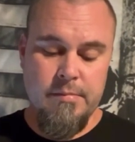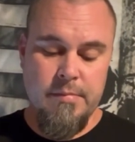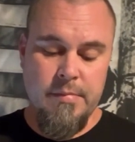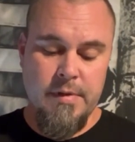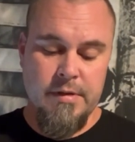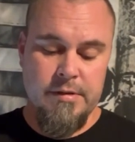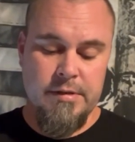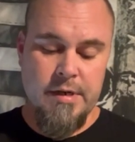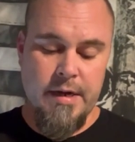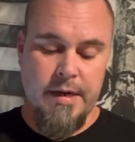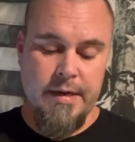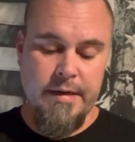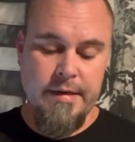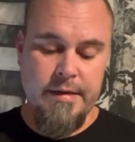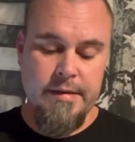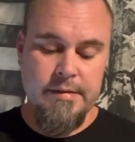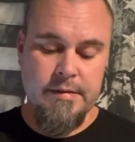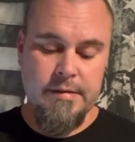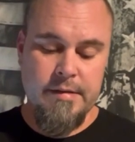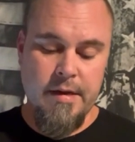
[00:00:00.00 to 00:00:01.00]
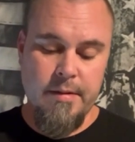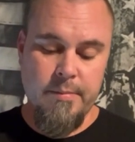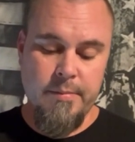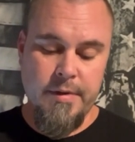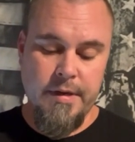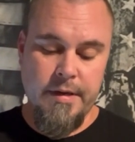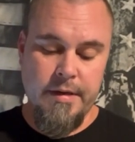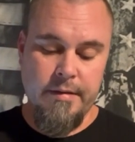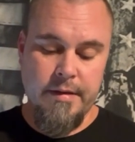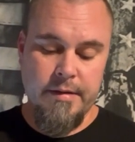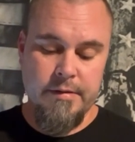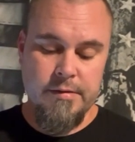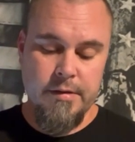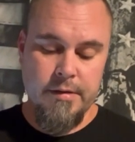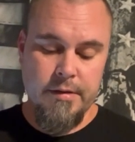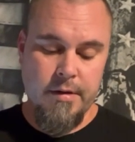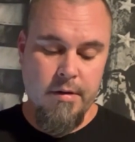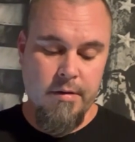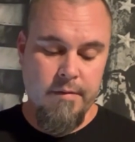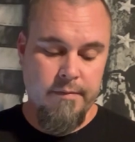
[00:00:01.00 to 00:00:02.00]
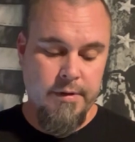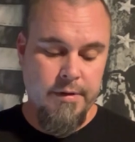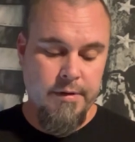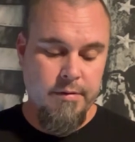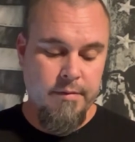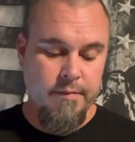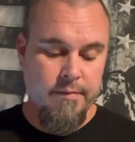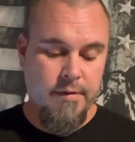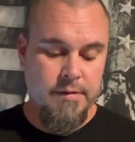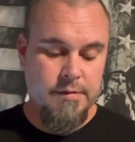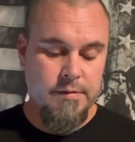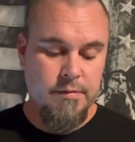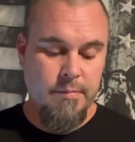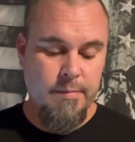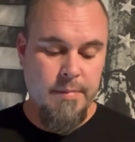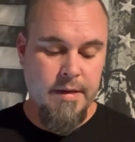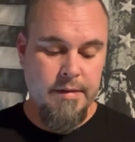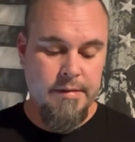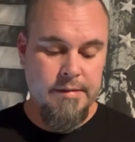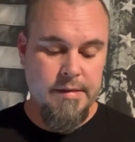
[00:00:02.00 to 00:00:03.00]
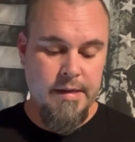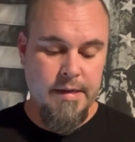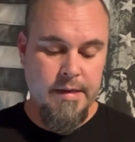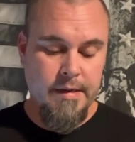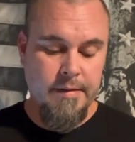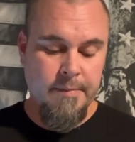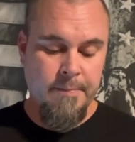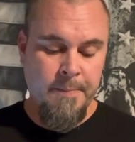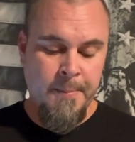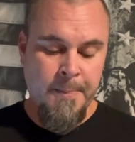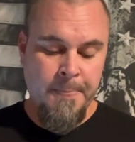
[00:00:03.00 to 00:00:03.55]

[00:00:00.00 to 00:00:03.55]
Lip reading: the Chinese company that took over Universal Meditech,